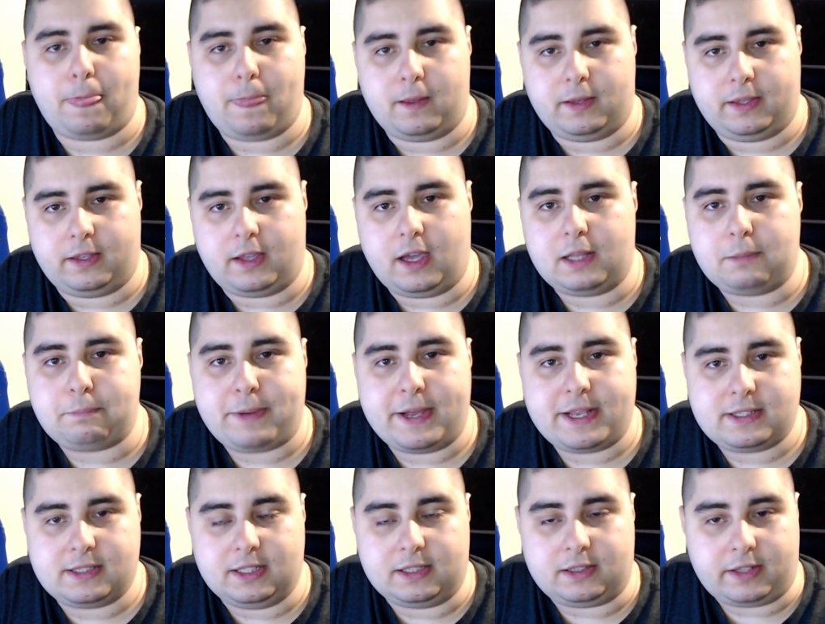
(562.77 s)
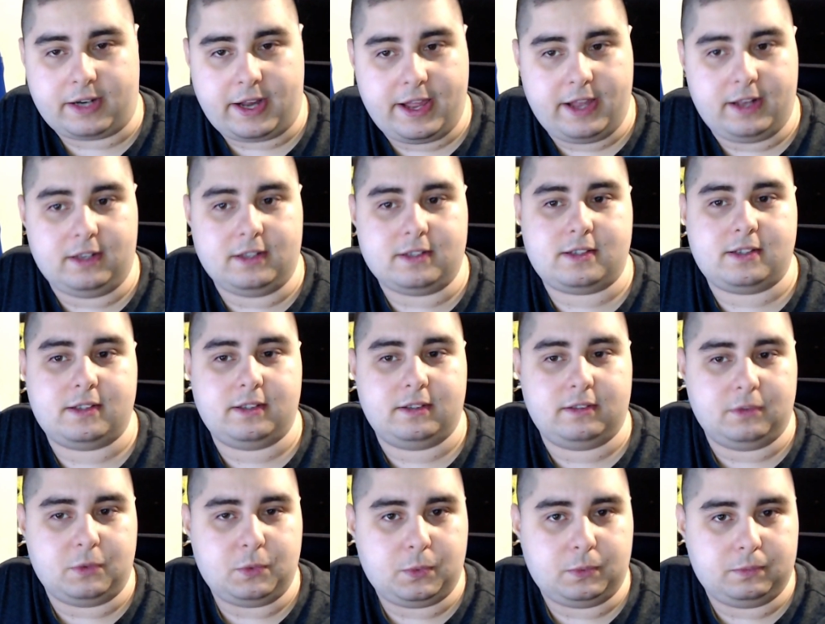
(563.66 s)
got past the
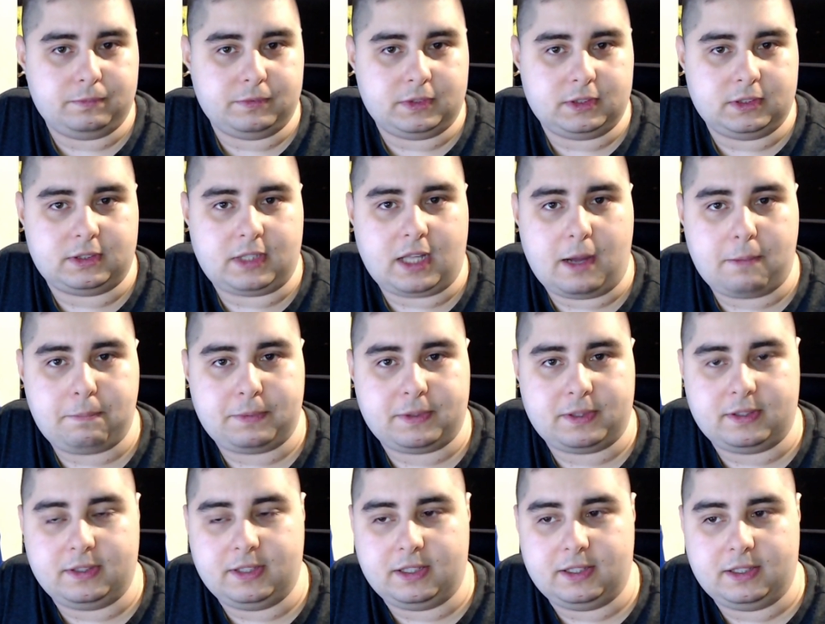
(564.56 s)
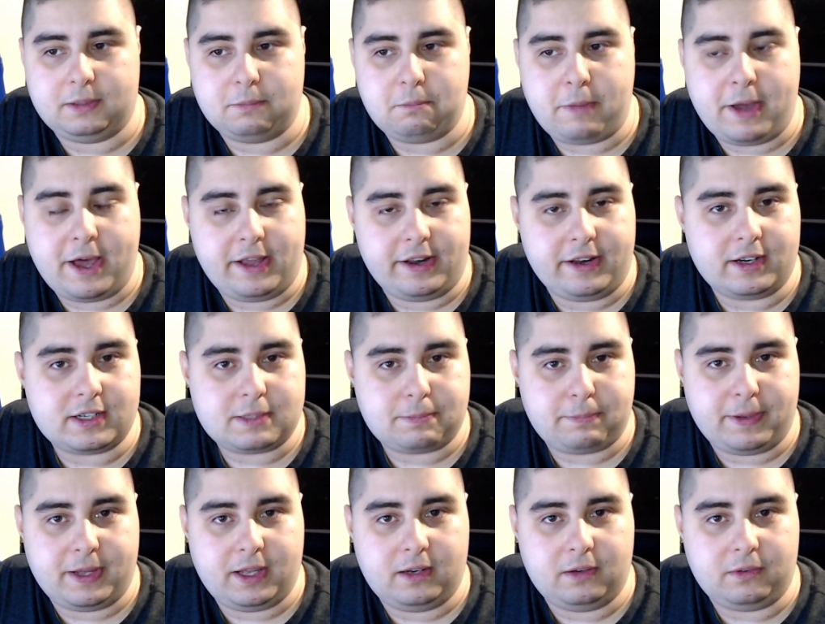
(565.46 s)
trials, stopped the barrier
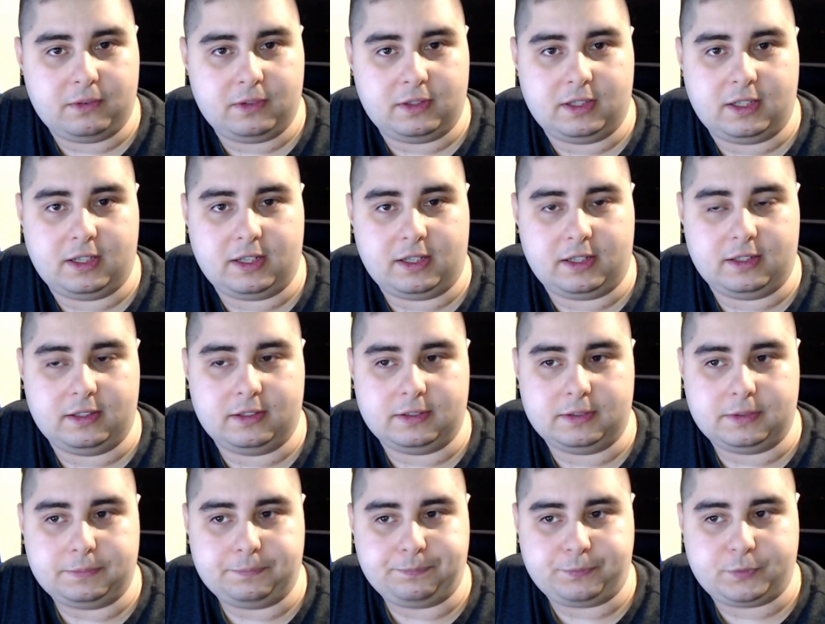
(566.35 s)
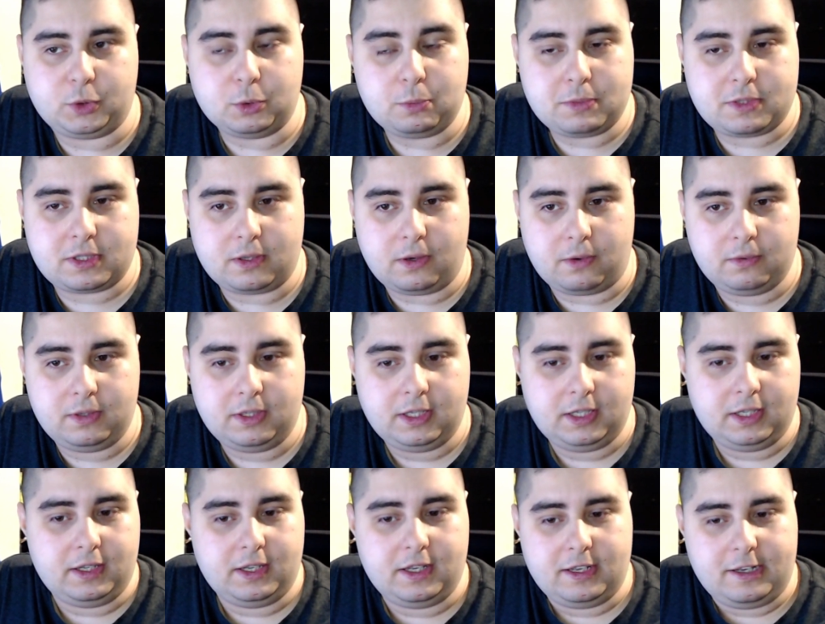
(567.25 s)
spell on her tombstone.
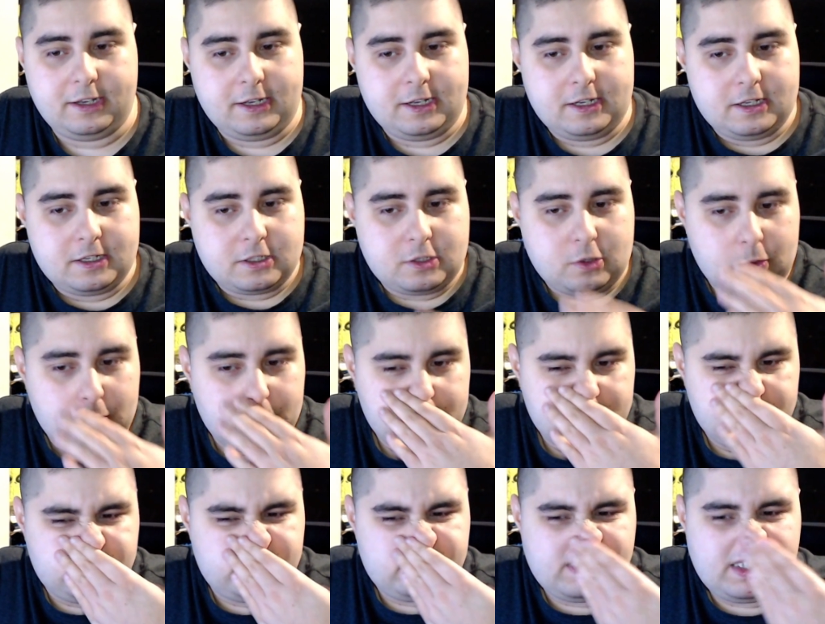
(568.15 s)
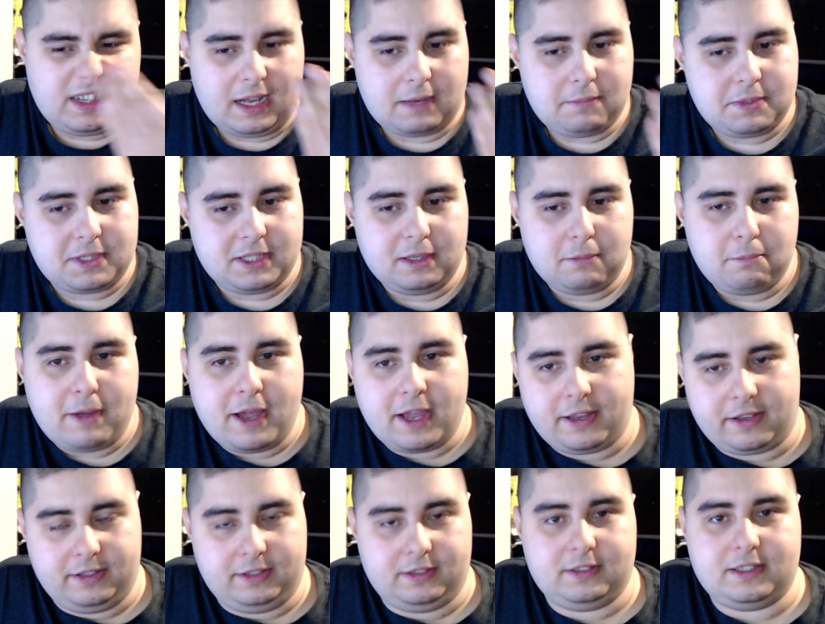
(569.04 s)
So I'm still
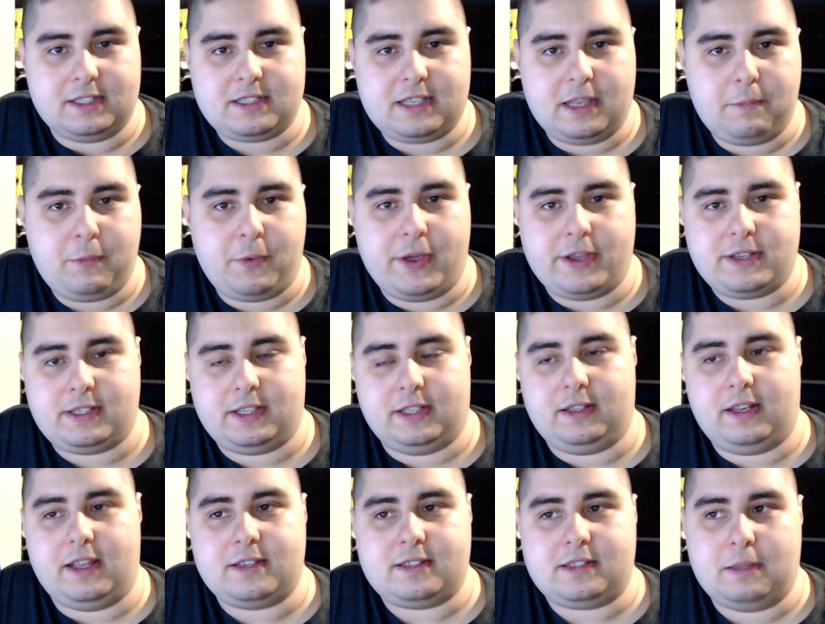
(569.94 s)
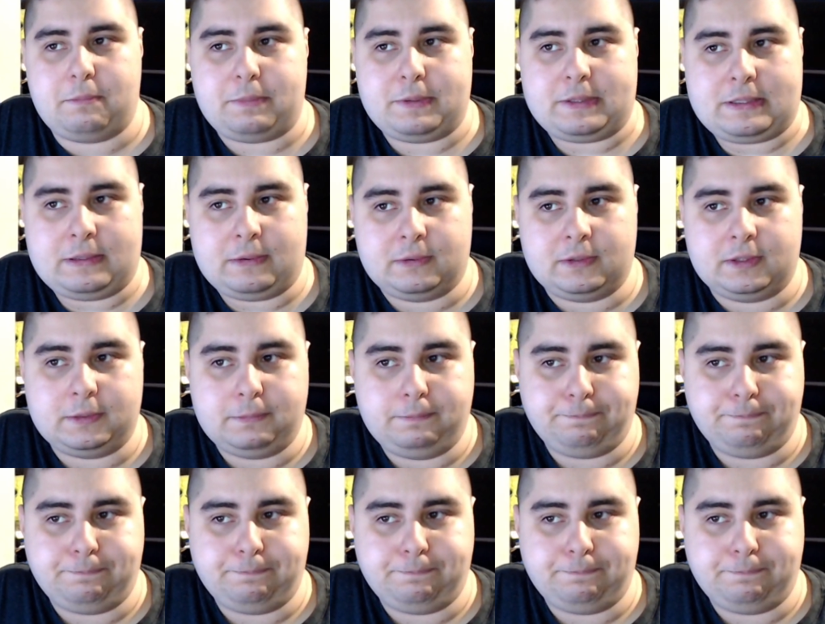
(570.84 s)
back in the same way I said last episode.